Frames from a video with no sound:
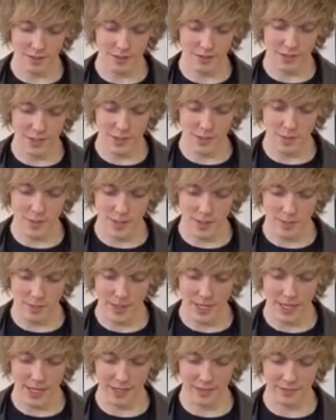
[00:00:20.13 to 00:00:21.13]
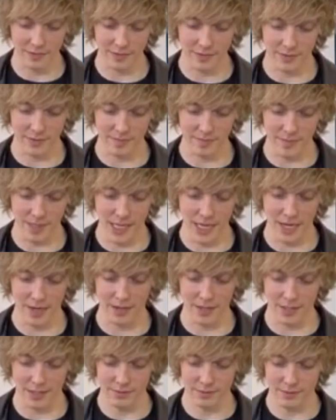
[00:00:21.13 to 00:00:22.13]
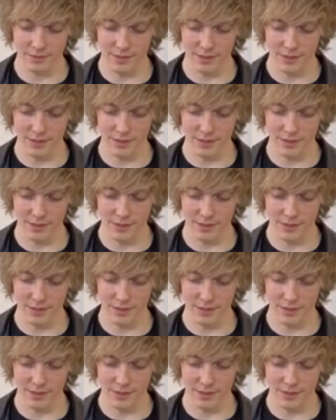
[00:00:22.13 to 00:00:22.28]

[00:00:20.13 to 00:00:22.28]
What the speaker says: This week we had from Kara,